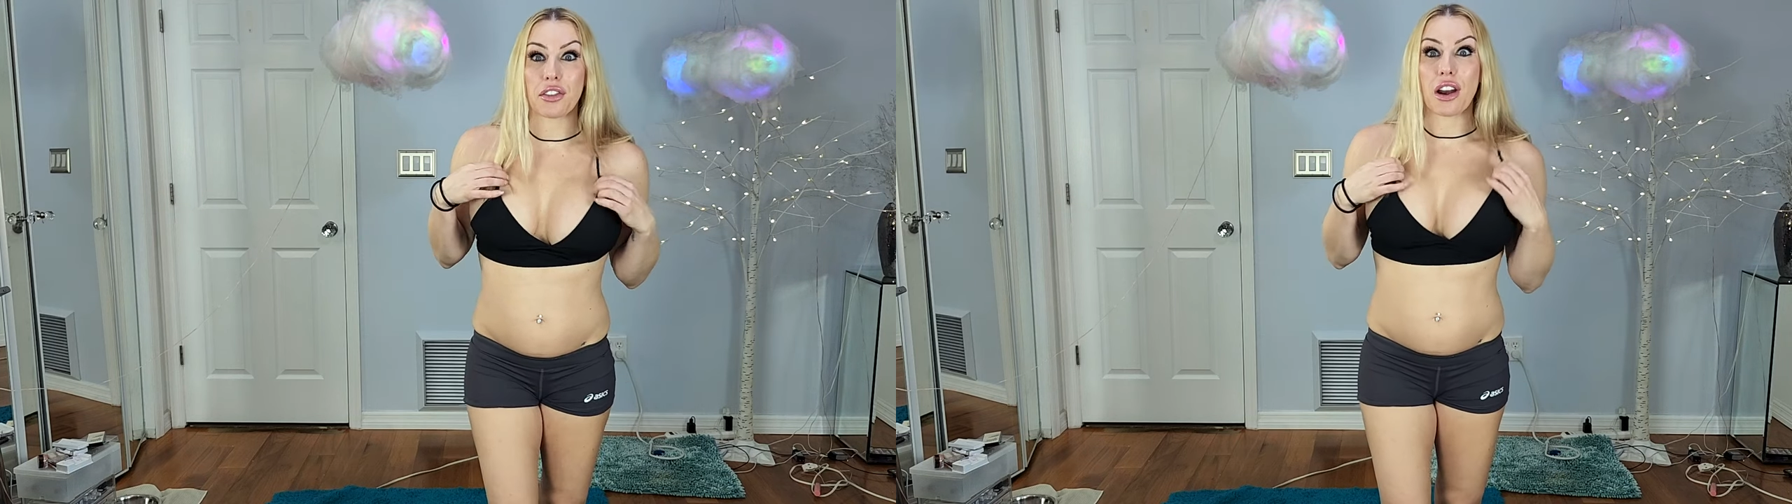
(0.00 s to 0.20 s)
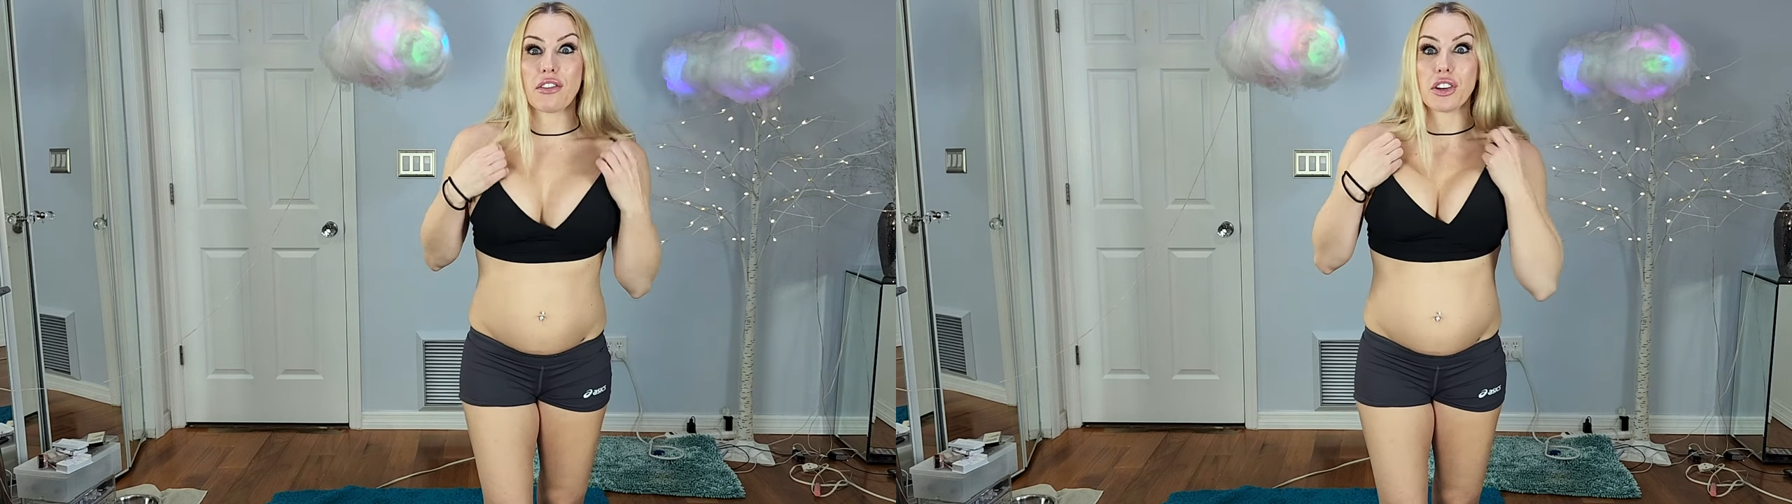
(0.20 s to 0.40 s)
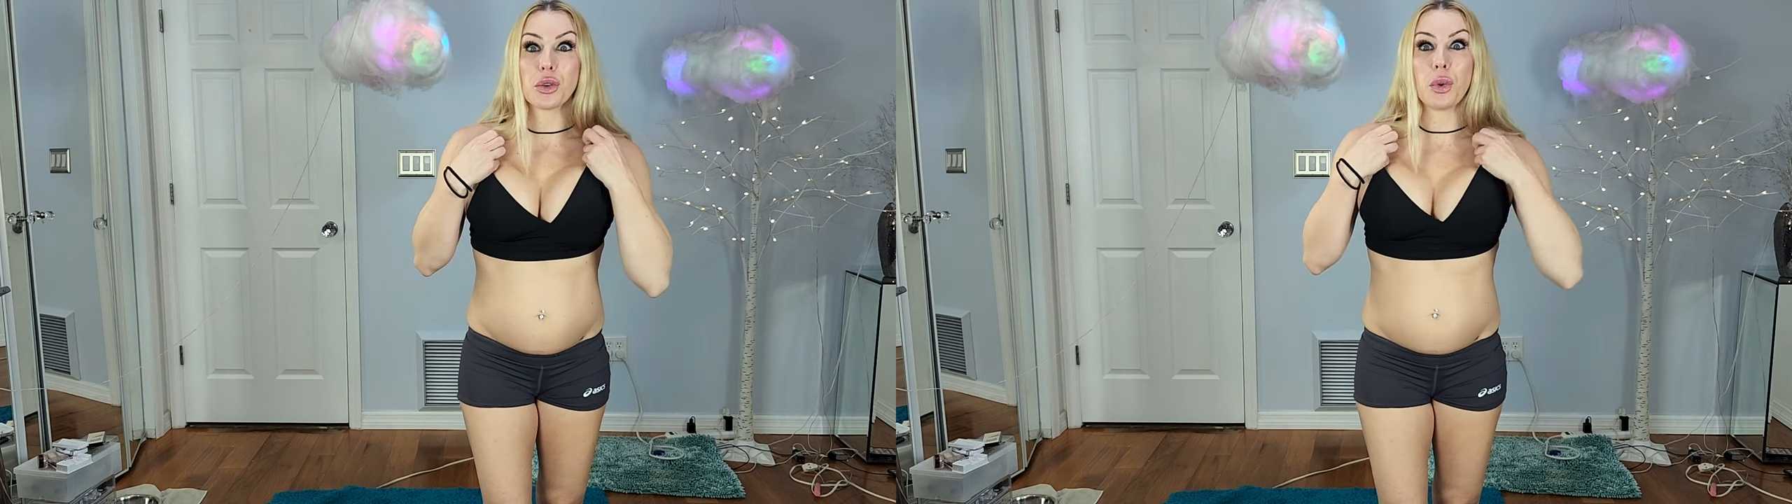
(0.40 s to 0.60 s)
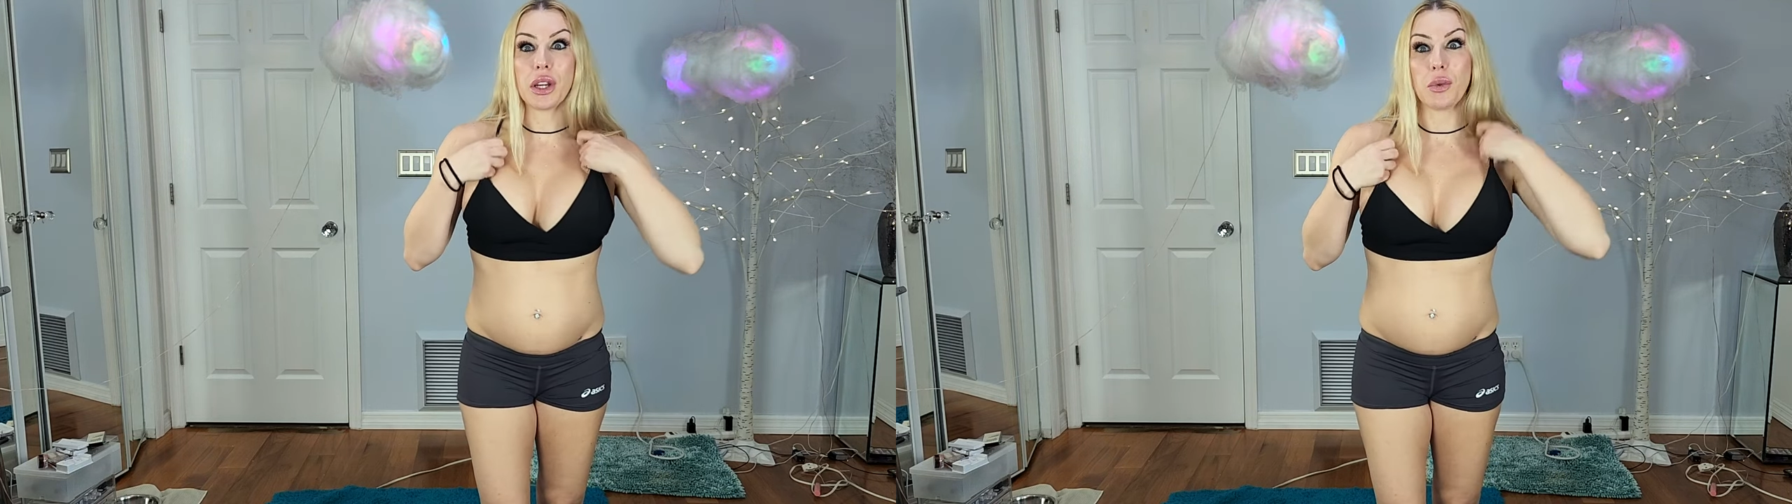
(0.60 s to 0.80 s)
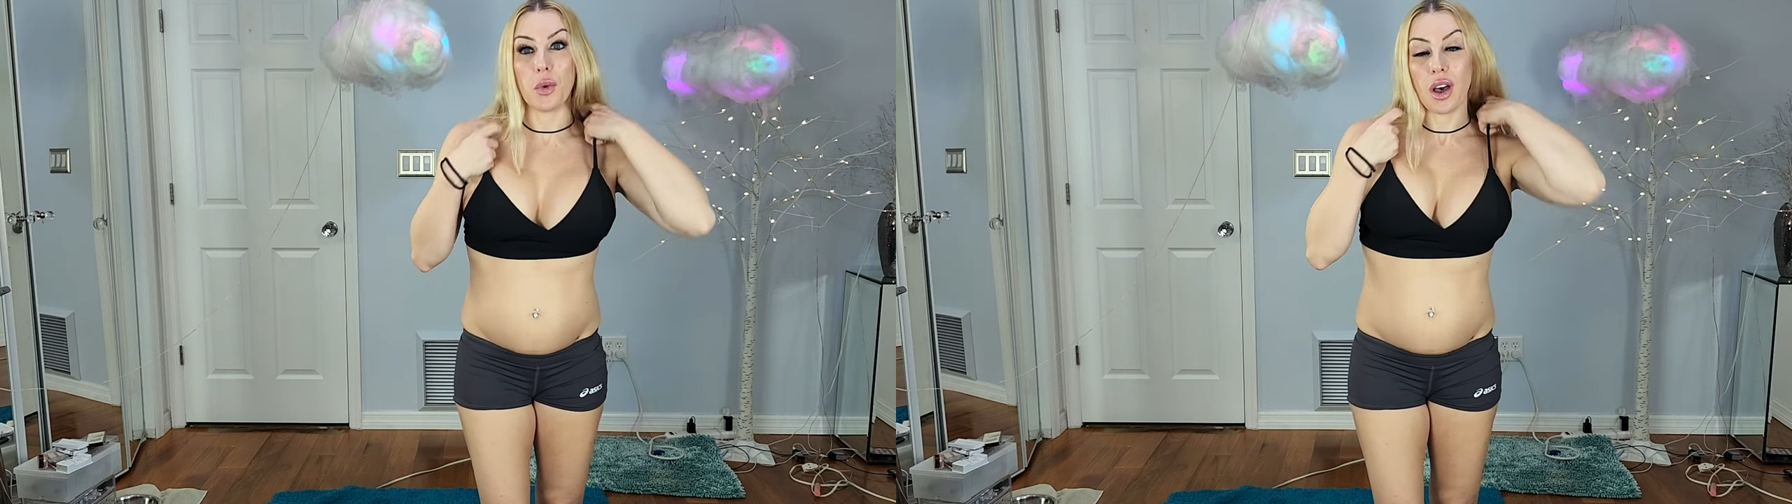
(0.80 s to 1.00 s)
Forever
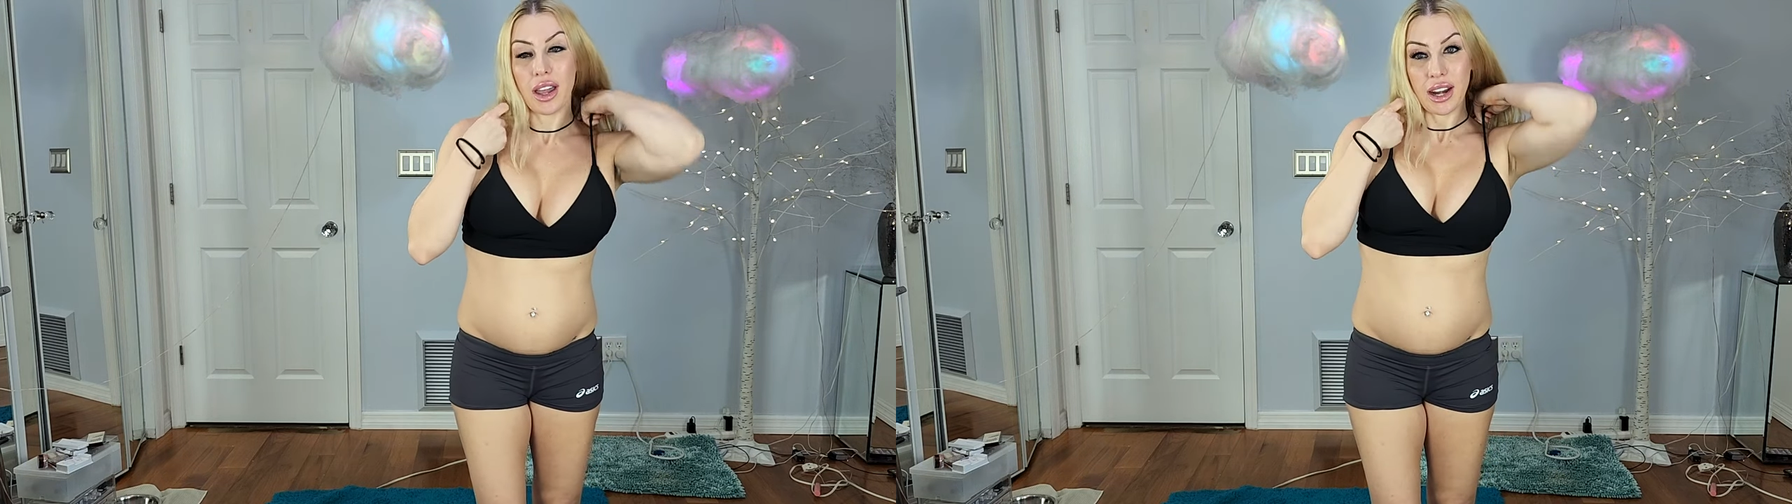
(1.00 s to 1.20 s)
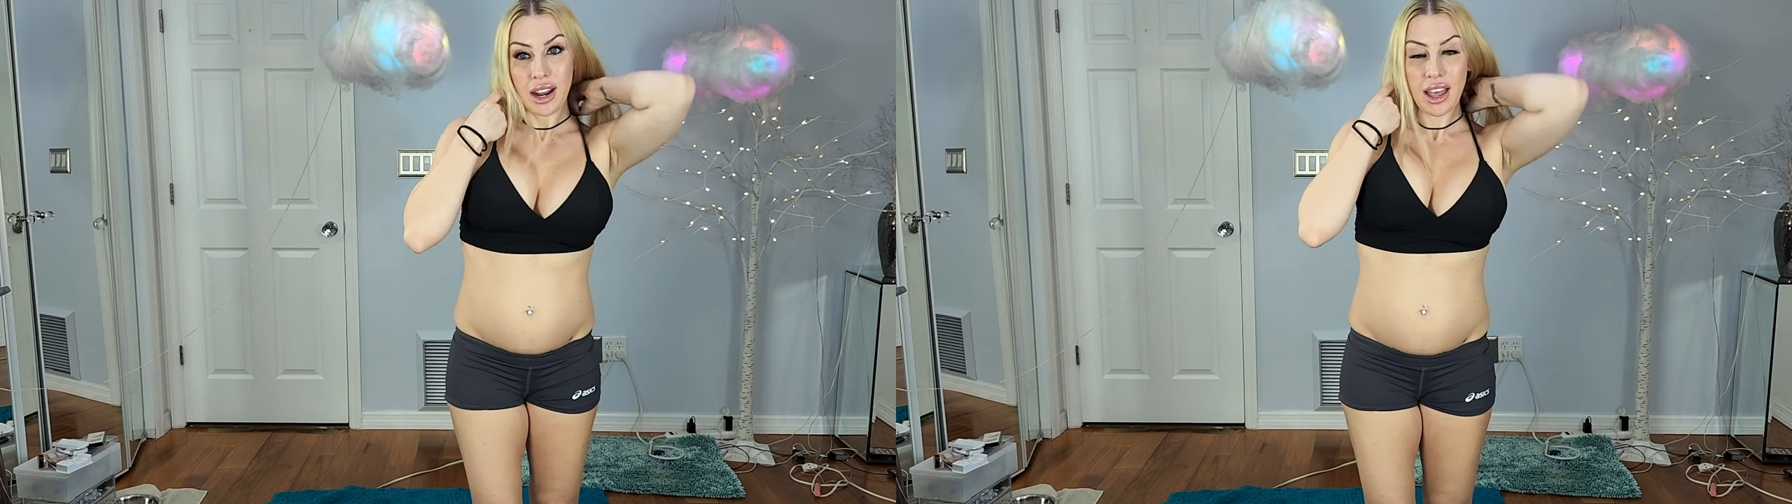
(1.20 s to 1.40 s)
21.